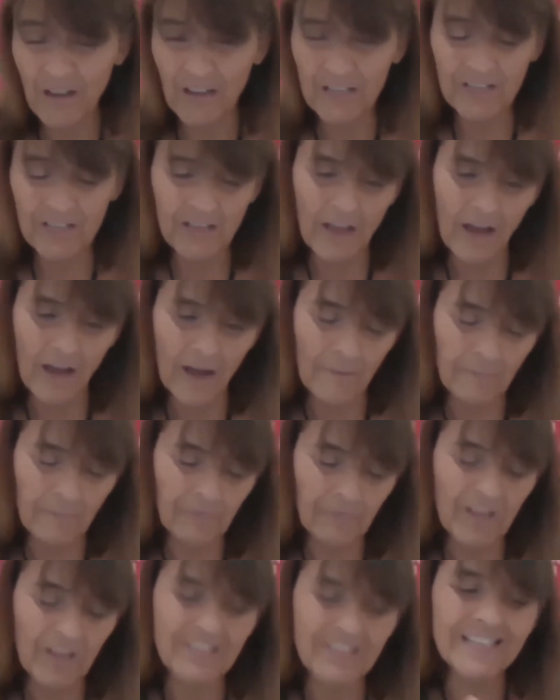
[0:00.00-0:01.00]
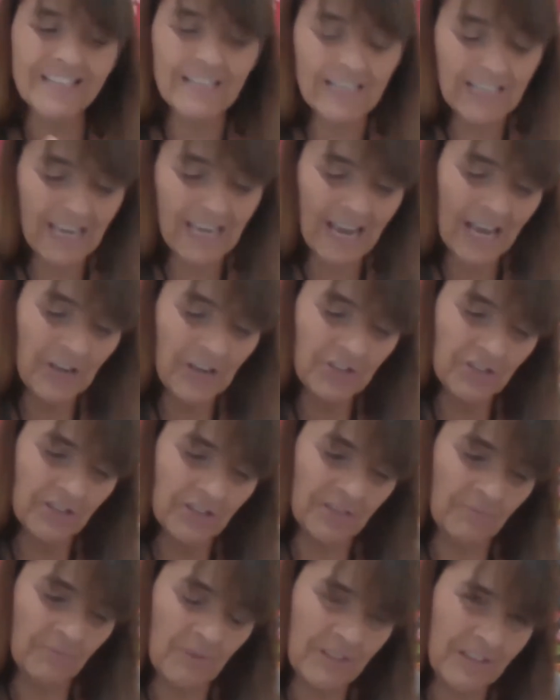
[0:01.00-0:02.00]
a, um, a
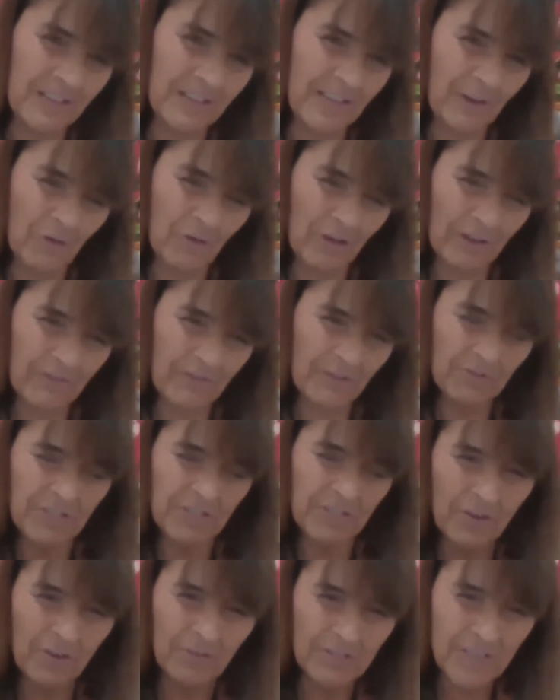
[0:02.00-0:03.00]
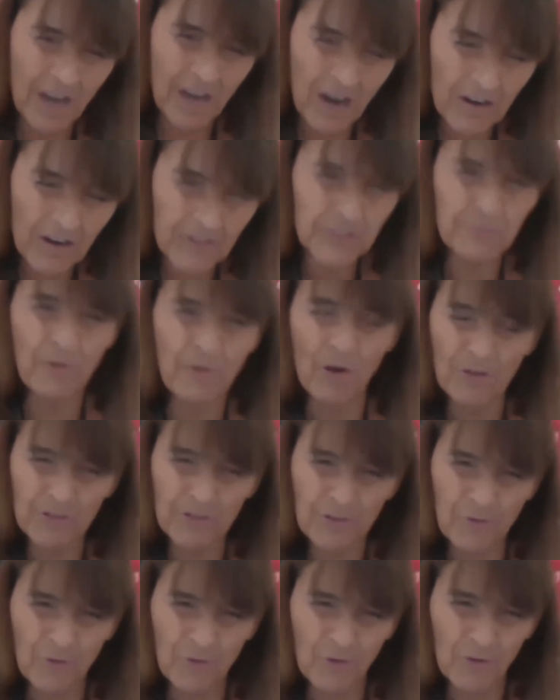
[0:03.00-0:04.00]
delineation within the auric field, so darker
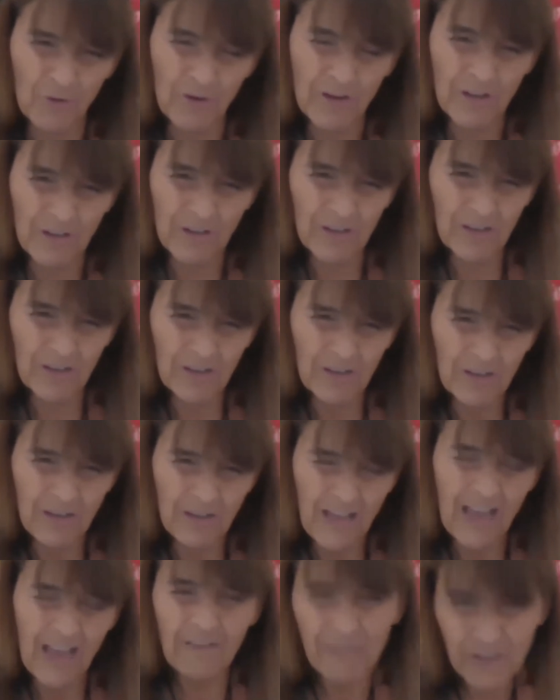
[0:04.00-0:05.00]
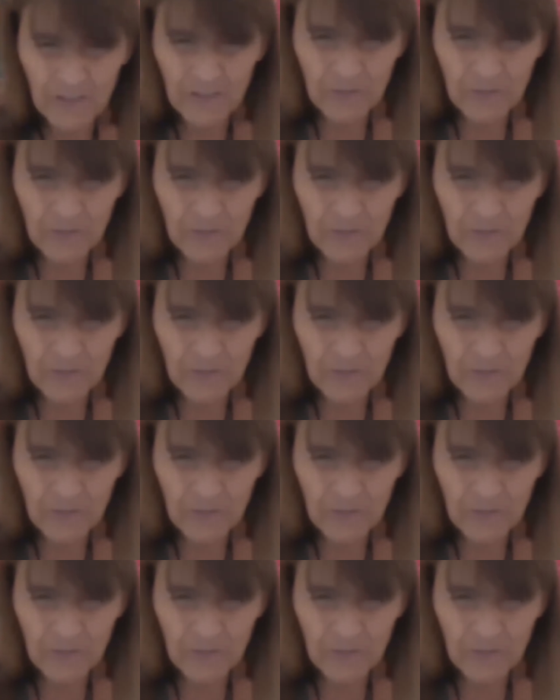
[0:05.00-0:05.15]
spots or heavier